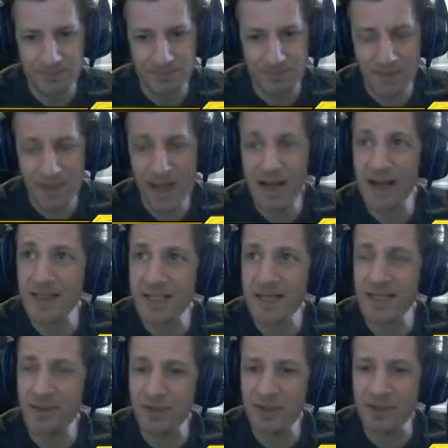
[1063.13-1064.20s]
Yeah, it's like an
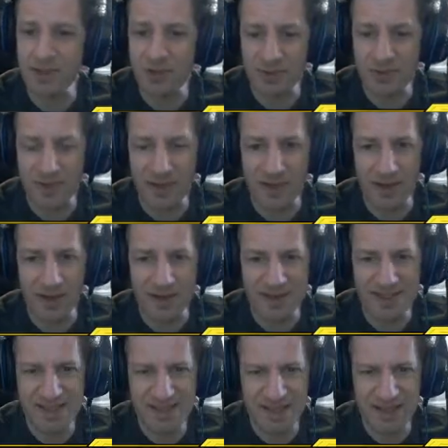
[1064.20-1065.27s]
Aurora drone, right? No,
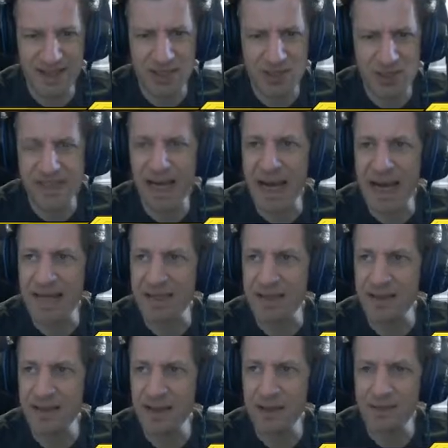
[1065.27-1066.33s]
it's like laser
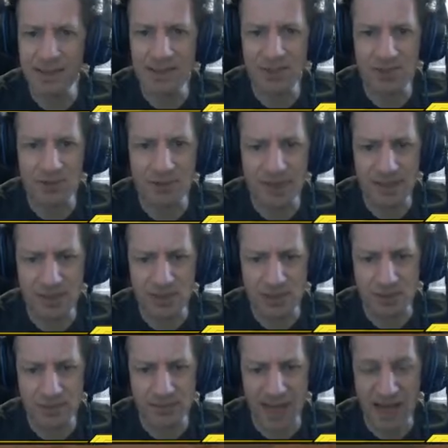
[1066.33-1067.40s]
guided, not laser.
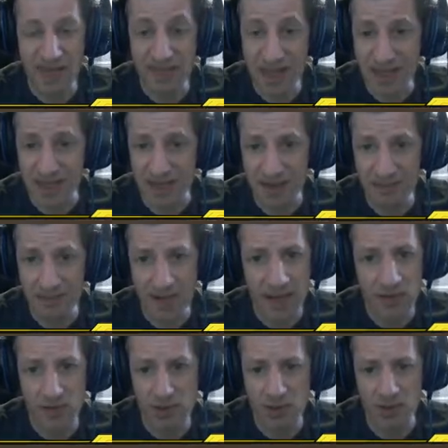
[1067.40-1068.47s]
I think, but I
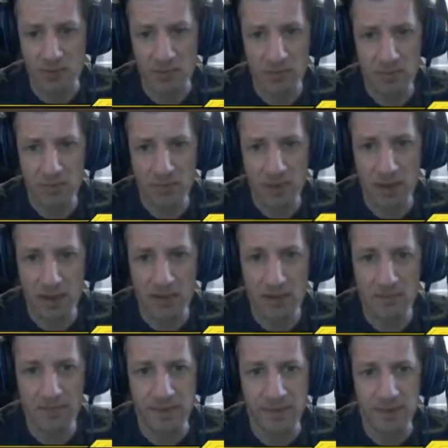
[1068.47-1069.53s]
don't know. It
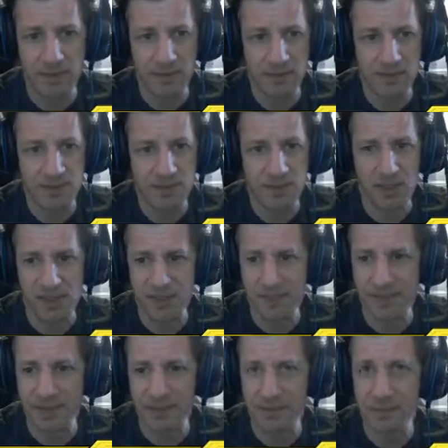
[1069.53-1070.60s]
could be. Sucks,
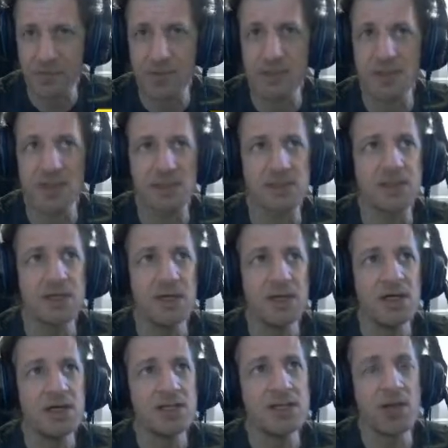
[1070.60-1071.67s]
man. Really sucks.
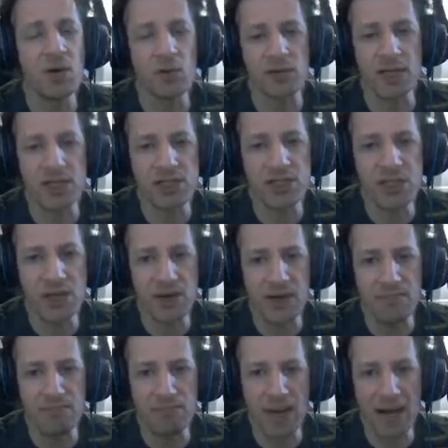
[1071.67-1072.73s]
So, Legendary
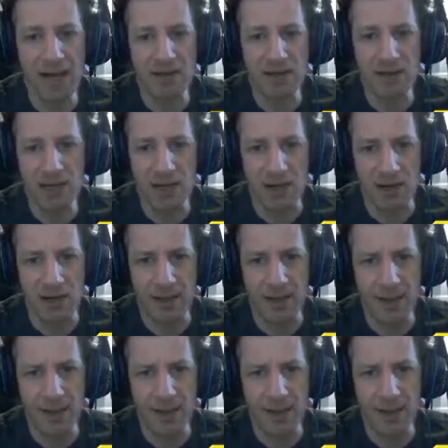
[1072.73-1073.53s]
Mine Layer.